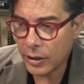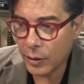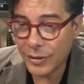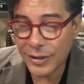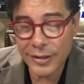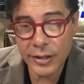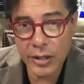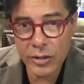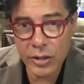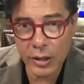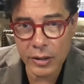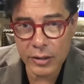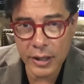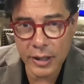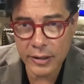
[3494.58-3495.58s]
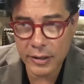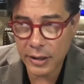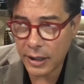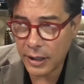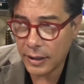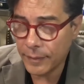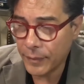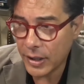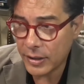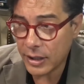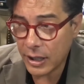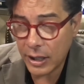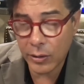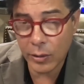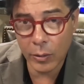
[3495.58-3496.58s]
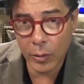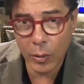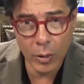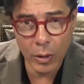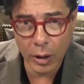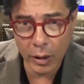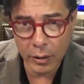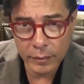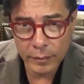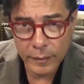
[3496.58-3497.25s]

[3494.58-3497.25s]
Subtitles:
decisions. It's either or.